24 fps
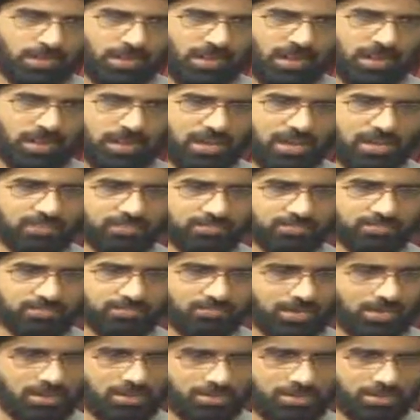against
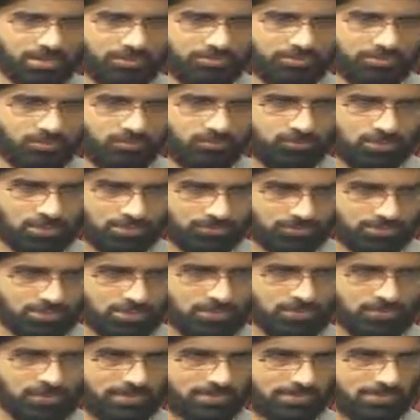many of the
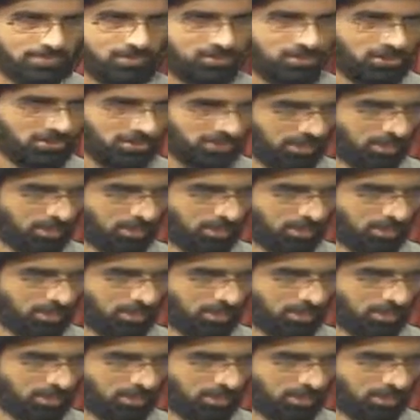previous messengers,